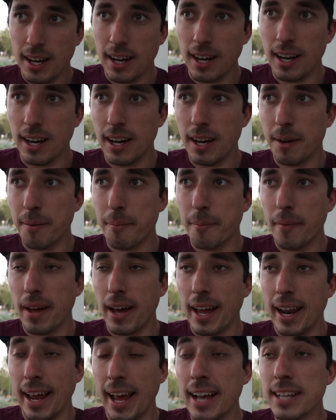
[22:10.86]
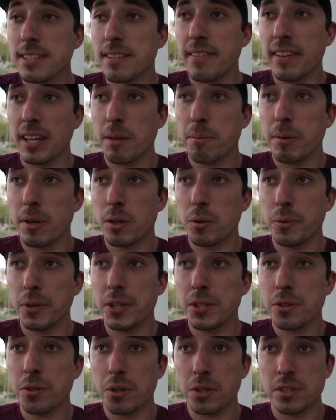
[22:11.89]
Um, and I asked if they could be a
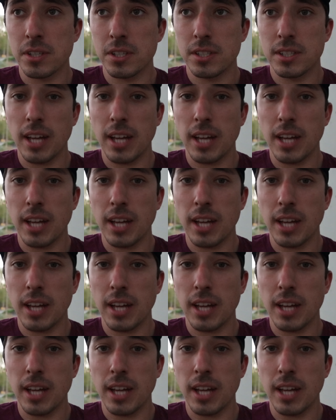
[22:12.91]
resource